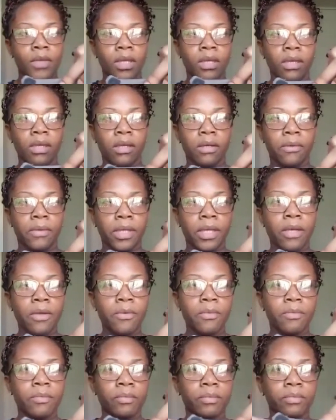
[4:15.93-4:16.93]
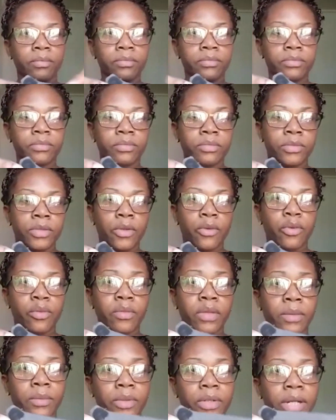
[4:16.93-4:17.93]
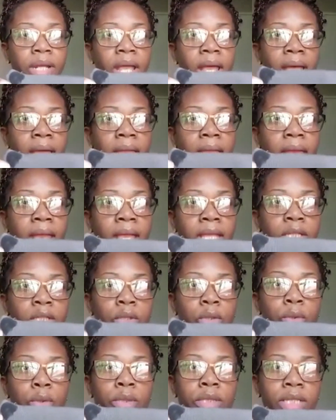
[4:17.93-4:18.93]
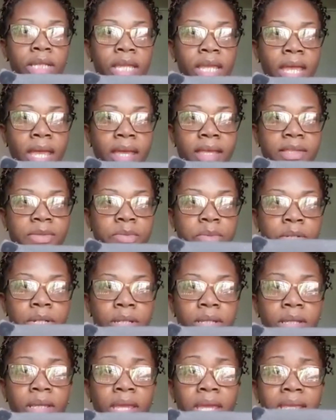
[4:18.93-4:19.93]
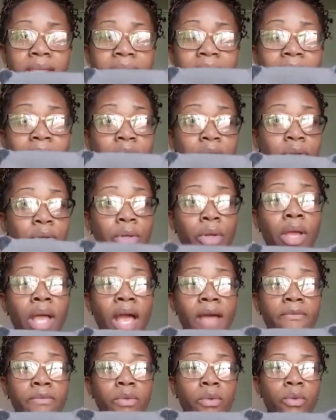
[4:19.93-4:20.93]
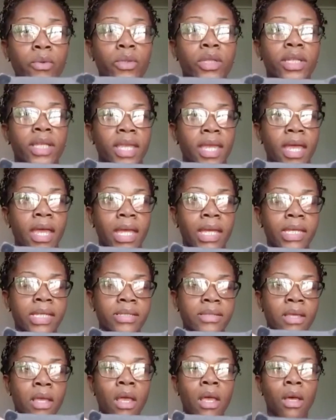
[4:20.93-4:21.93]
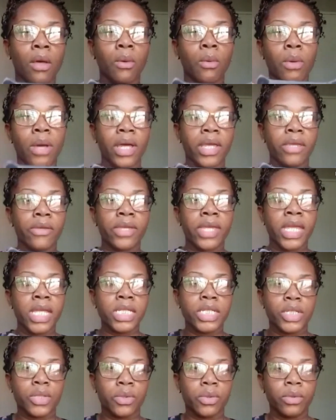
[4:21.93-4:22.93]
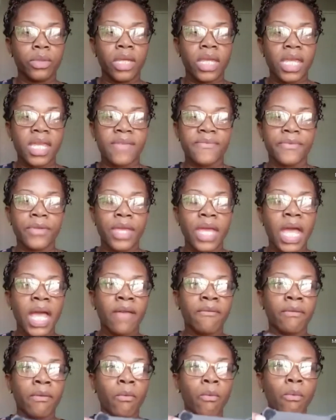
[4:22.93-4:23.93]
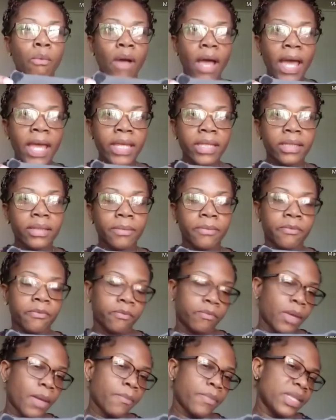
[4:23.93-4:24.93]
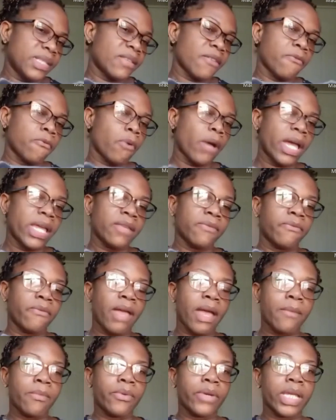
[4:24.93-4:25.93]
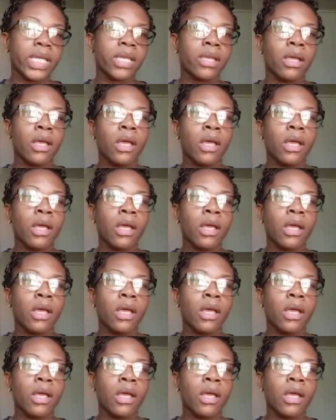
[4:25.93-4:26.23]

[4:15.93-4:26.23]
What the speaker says: Here we go. Remember, I had googly eyes, but in the case that you don't have googly eyes, what you can do, if you have a piece of white fabric,